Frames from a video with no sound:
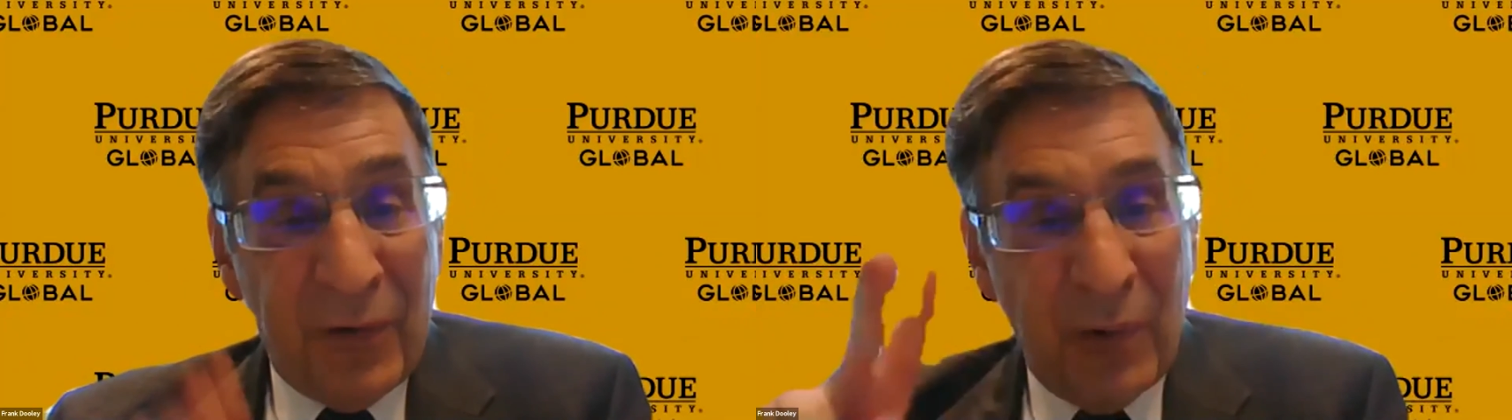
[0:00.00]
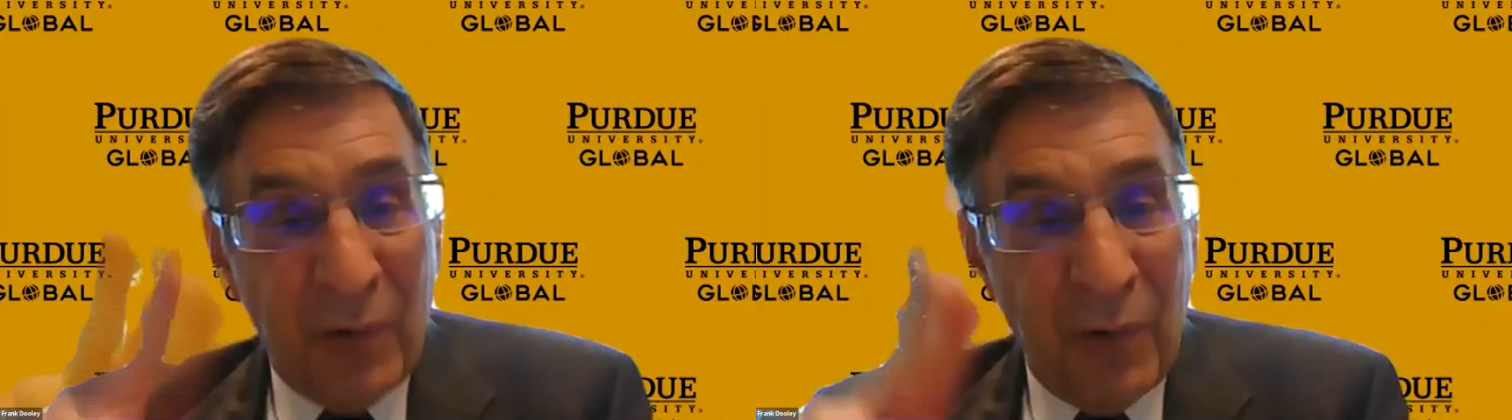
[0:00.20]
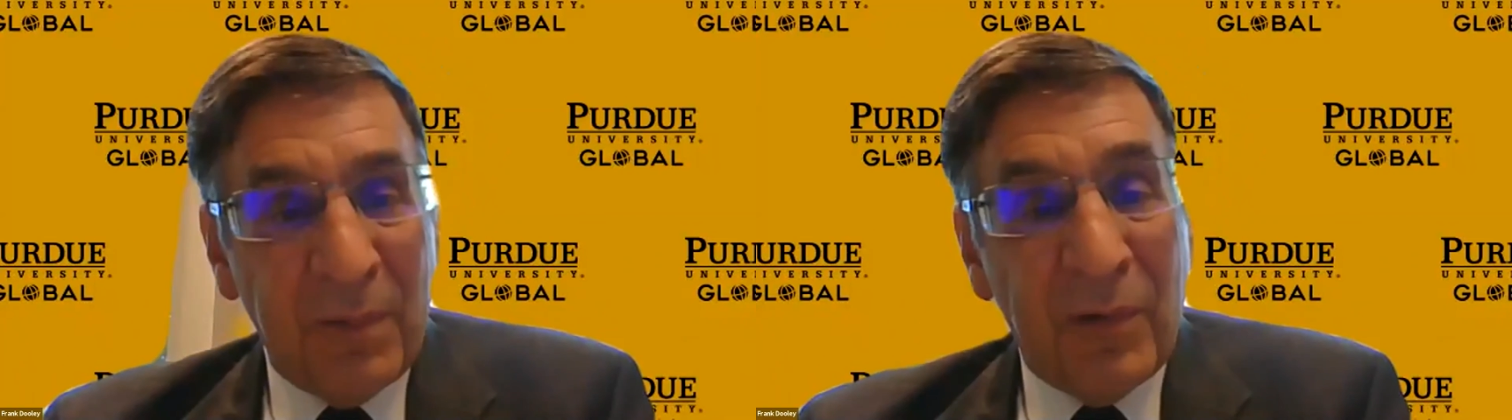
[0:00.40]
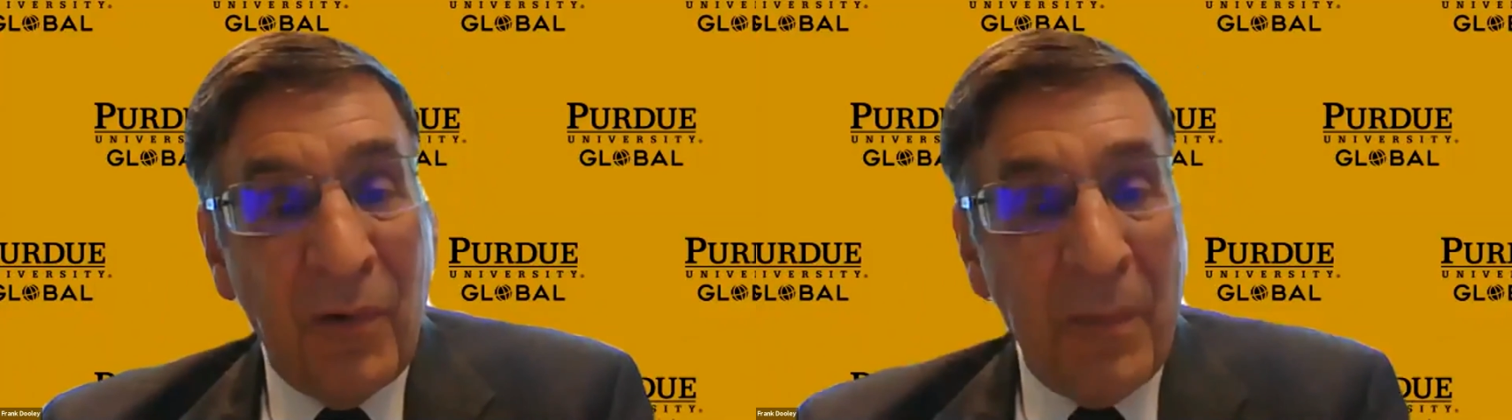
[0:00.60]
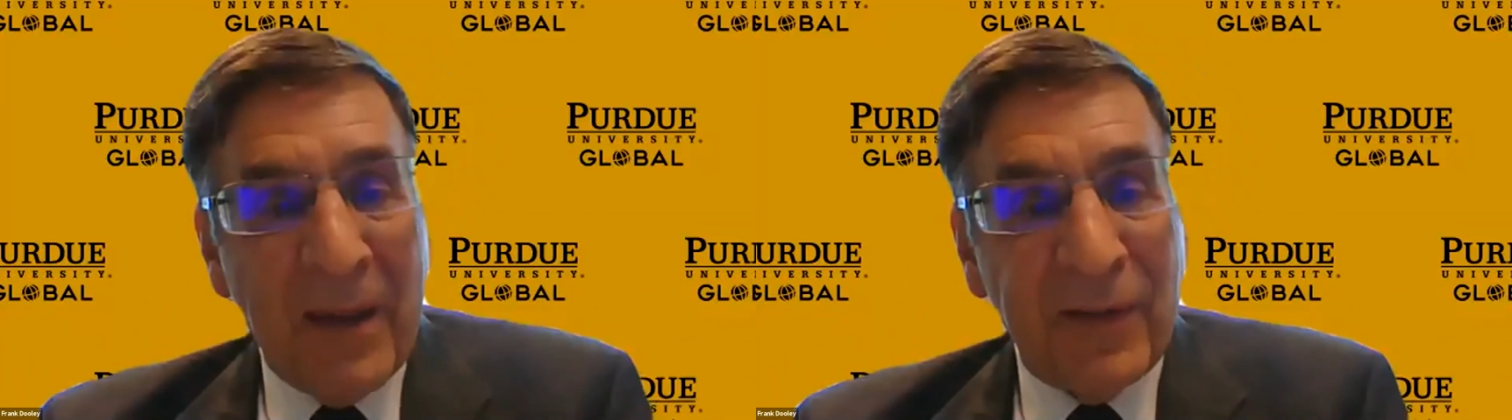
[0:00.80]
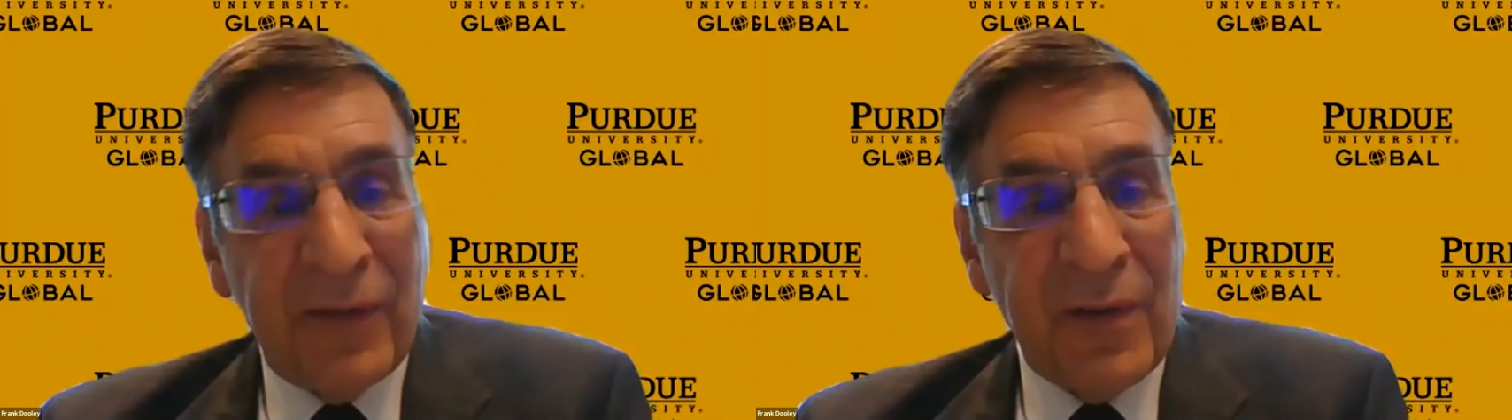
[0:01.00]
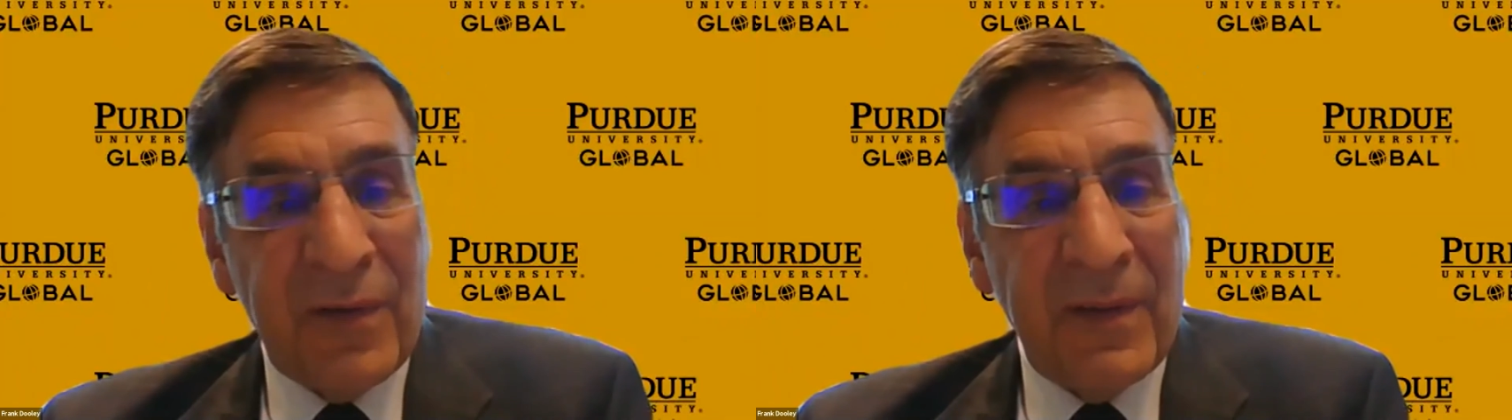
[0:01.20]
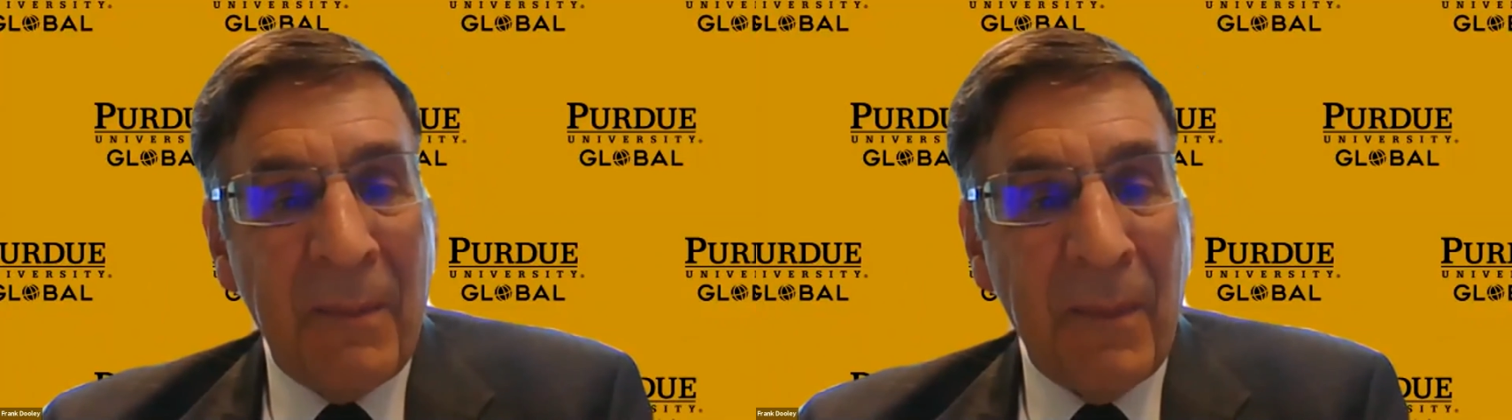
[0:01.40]
two
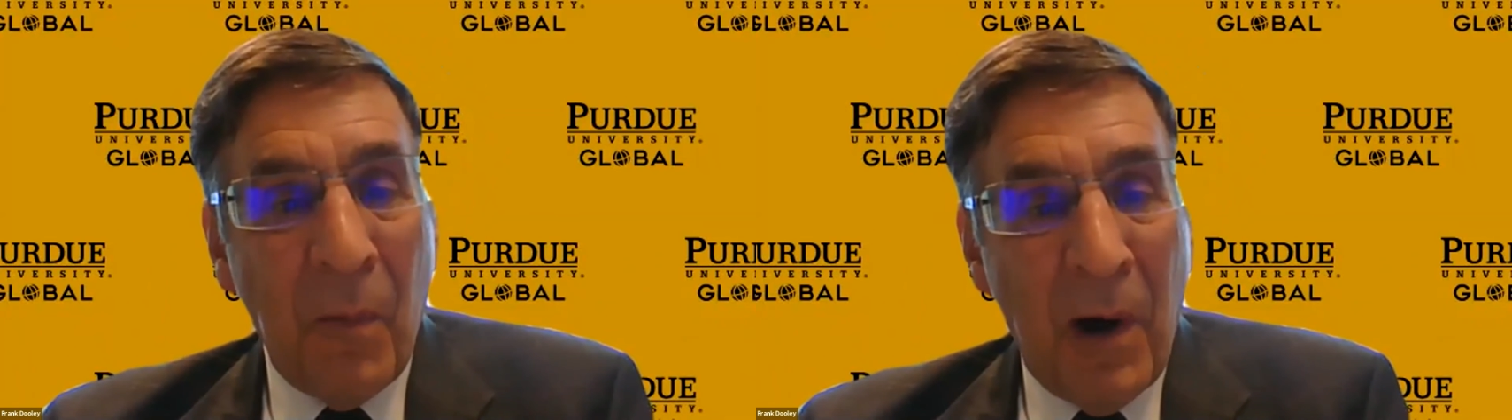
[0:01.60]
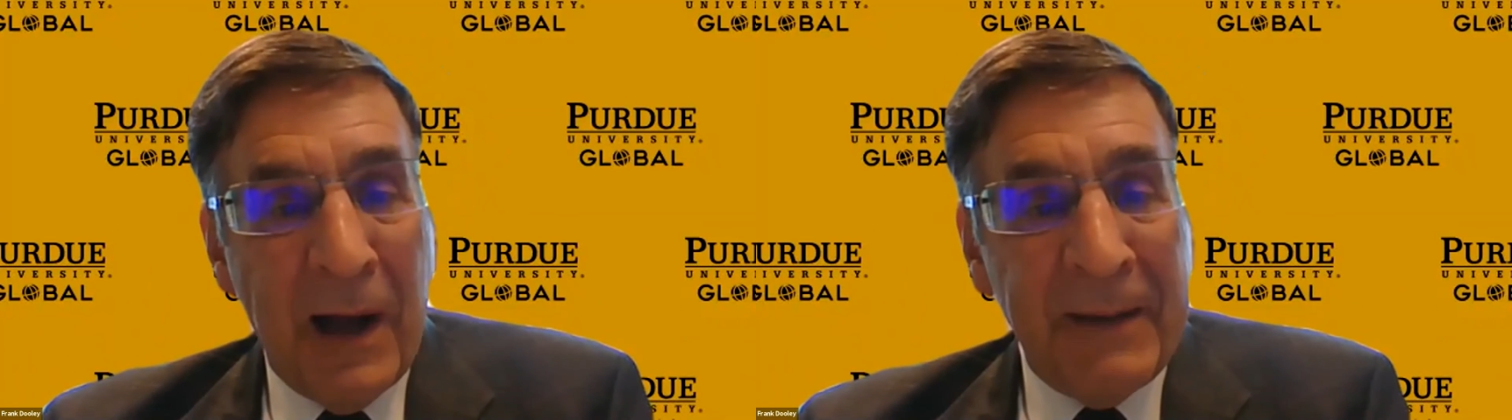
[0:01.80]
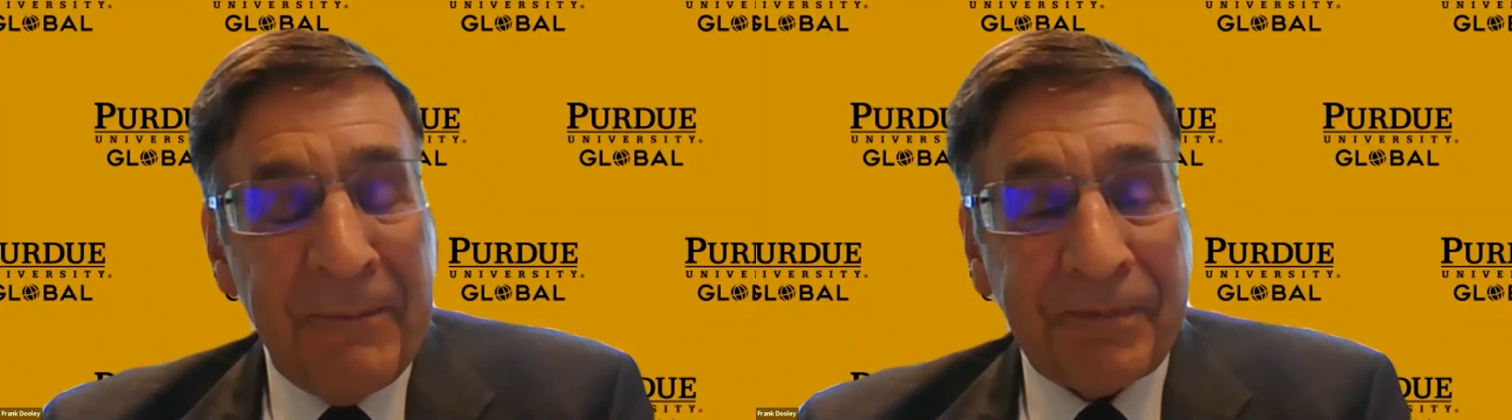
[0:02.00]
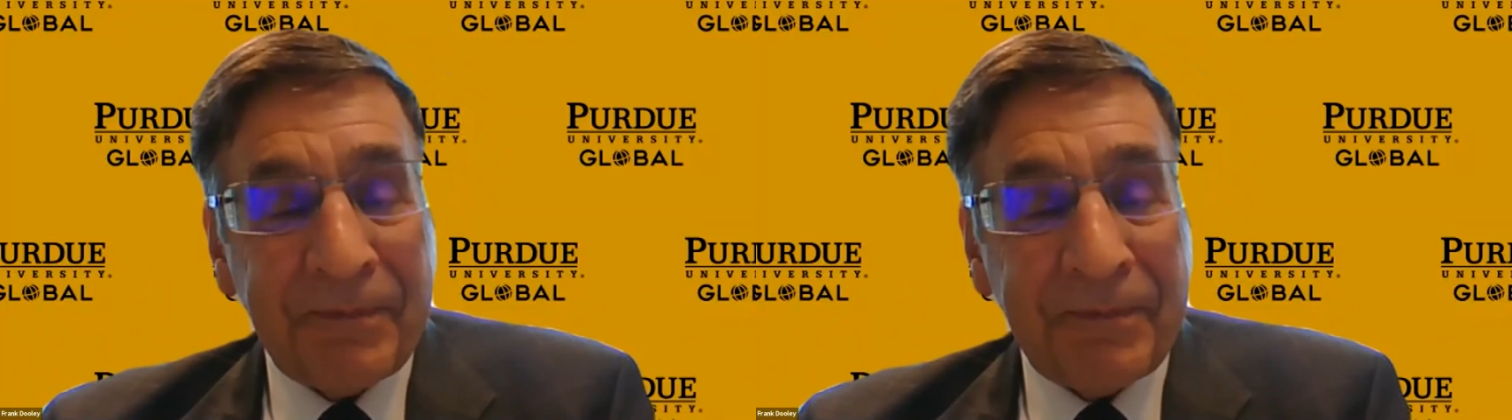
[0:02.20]
messages. Number one,